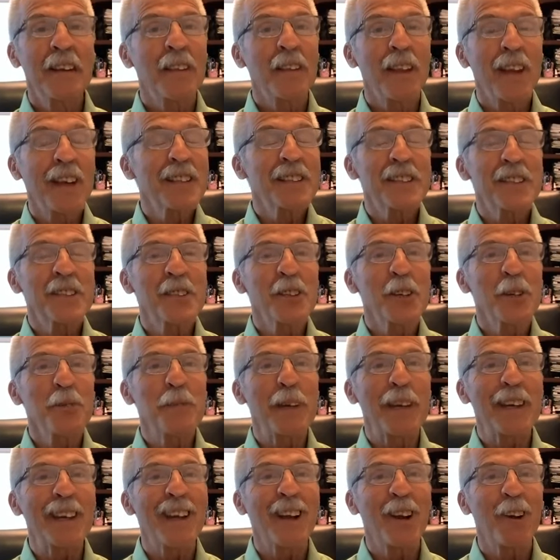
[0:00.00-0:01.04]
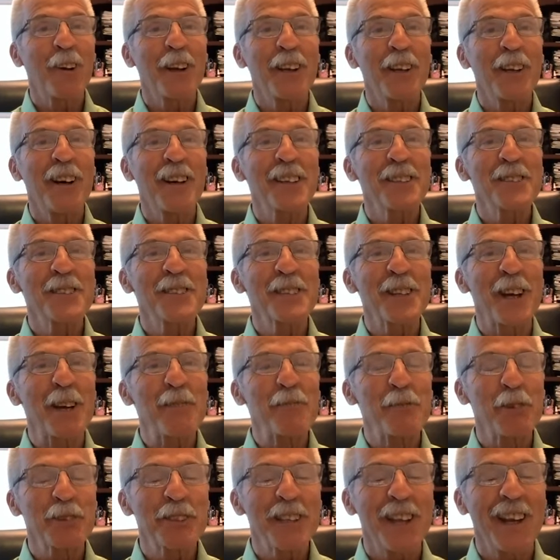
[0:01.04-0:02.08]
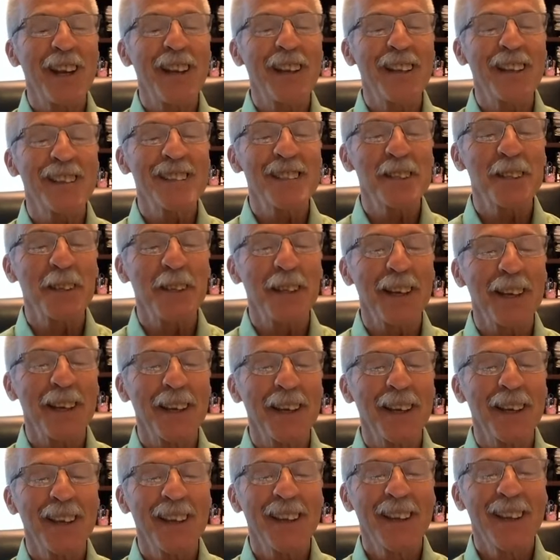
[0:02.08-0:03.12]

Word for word: They can still be carried on simultaneously.